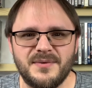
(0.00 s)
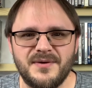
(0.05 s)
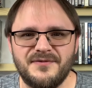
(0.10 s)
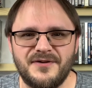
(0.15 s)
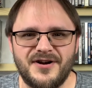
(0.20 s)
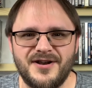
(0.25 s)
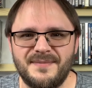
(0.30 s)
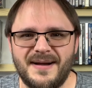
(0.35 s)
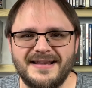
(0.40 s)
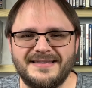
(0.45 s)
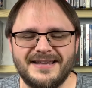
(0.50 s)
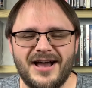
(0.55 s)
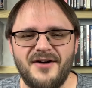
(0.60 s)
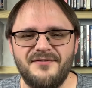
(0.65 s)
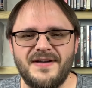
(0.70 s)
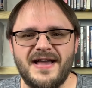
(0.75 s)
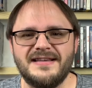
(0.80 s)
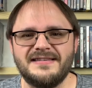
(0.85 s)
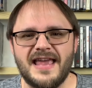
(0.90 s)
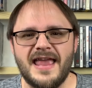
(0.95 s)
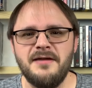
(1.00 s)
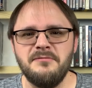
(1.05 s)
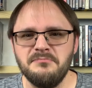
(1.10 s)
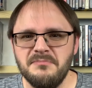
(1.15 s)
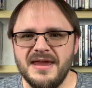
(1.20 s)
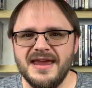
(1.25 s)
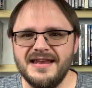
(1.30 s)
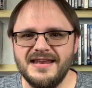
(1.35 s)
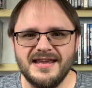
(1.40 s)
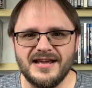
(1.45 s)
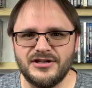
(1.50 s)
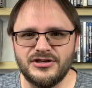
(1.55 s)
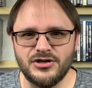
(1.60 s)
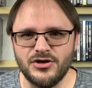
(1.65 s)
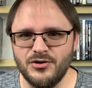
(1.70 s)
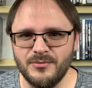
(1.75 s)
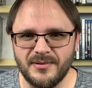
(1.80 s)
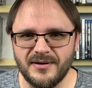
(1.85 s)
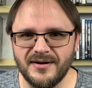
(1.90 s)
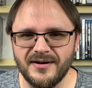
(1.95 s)
refer to myself as a media
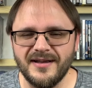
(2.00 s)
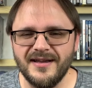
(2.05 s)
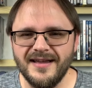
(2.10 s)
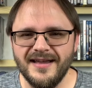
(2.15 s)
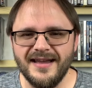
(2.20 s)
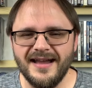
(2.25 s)
tuber.